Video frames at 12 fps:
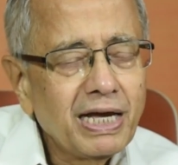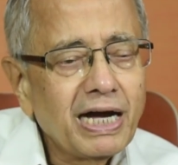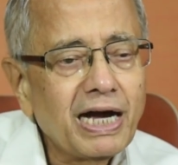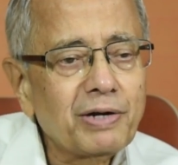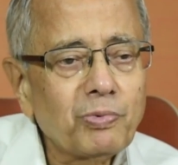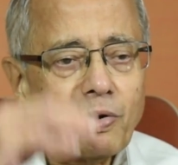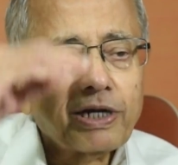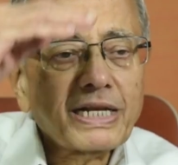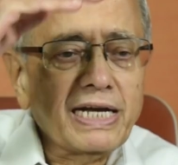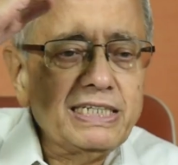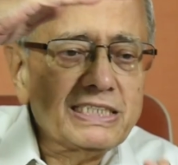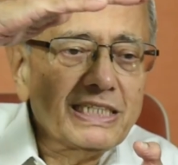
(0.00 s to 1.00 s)
and what
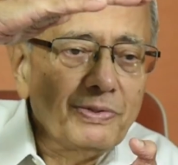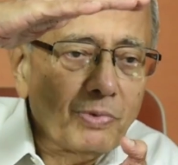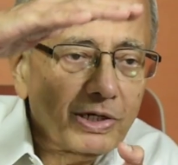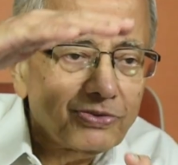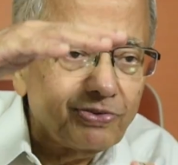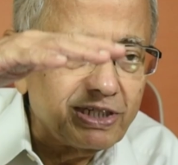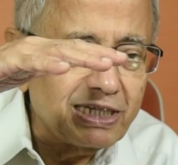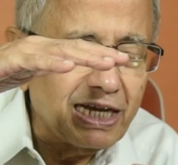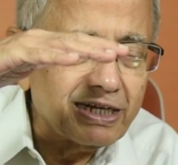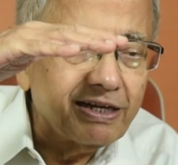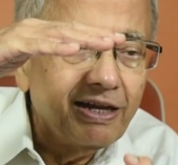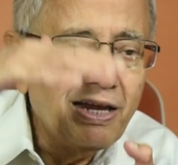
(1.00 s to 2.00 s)
heights he wants for the
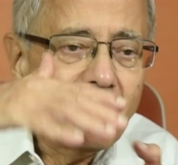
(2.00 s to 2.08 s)
duct,